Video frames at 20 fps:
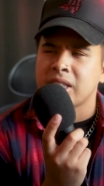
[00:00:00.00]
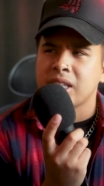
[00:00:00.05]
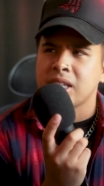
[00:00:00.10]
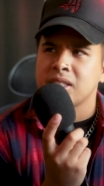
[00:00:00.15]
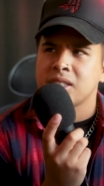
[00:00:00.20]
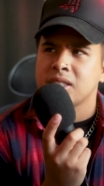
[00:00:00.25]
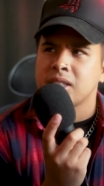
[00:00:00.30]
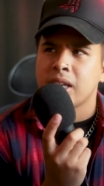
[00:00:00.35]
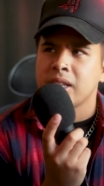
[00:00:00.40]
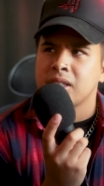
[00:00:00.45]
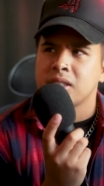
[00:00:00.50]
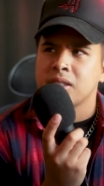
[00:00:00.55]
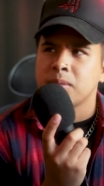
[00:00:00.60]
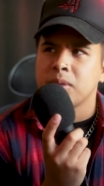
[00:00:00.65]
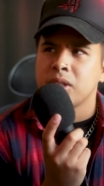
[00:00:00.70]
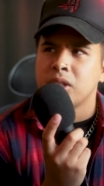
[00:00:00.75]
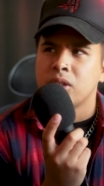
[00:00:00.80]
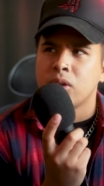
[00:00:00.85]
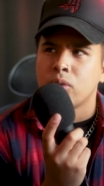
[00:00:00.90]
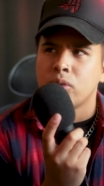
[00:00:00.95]
That's
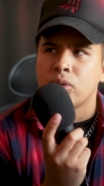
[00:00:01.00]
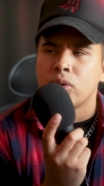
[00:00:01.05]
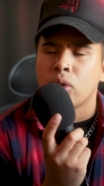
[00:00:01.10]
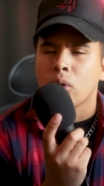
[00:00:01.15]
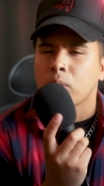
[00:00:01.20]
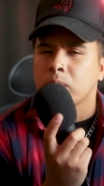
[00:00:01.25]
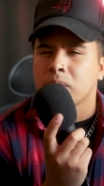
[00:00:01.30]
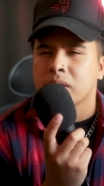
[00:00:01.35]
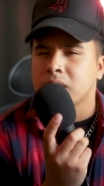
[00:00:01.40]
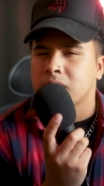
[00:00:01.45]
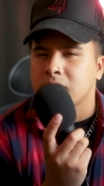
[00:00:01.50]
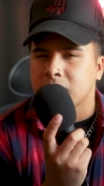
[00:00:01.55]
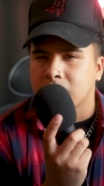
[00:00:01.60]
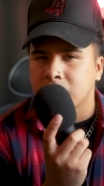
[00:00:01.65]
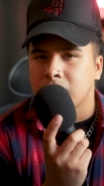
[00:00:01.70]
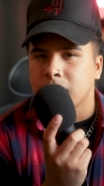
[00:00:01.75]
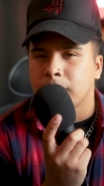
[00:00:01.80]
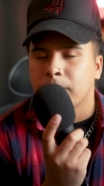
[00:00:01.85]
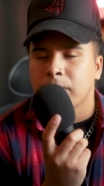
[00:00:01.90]
something you don't normally see.